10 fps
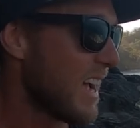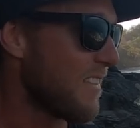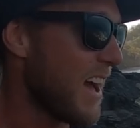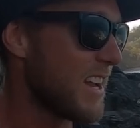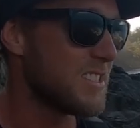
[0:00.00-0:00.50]

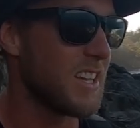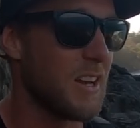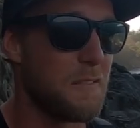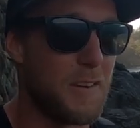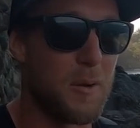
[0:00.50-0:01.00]
And that isn't
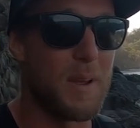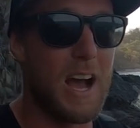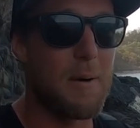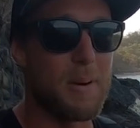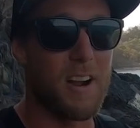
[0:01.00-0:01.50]
gonna fill me
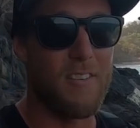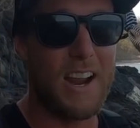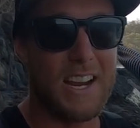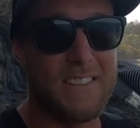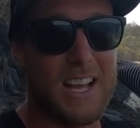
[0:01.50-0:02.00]
up, and I
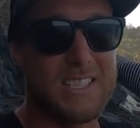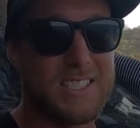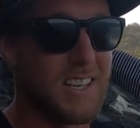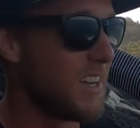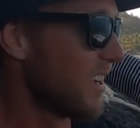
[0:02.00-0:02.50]
reckon
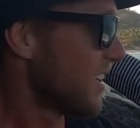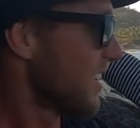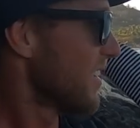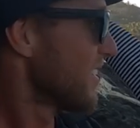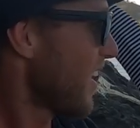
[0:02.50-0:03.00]
that's,
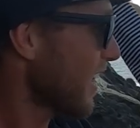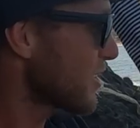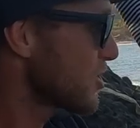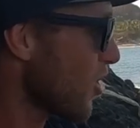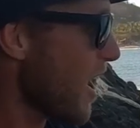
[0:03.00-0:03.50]
I
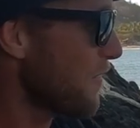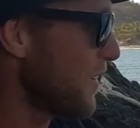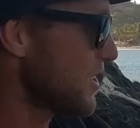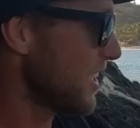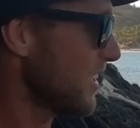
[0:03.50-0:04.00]
could try
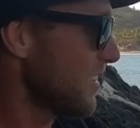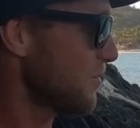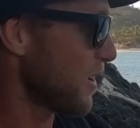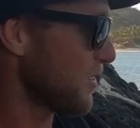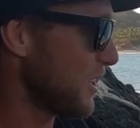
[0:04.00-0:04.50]
fishing,
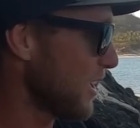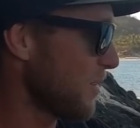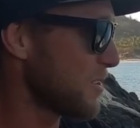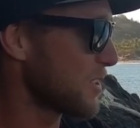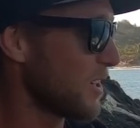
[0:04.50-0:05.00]
but I
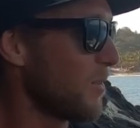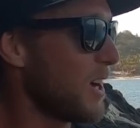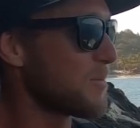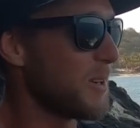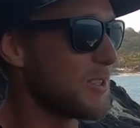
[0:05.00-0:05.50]
think I'm just gonna
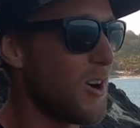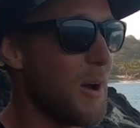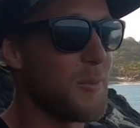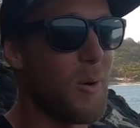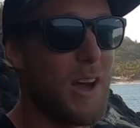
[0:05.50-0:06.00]
waste my
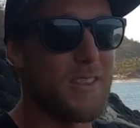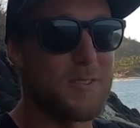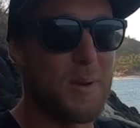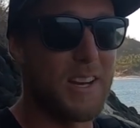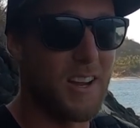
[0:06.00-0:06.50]
time the way that
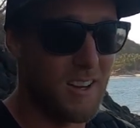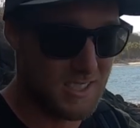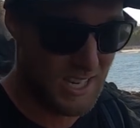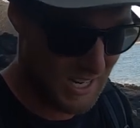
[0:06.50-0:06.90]
it's been going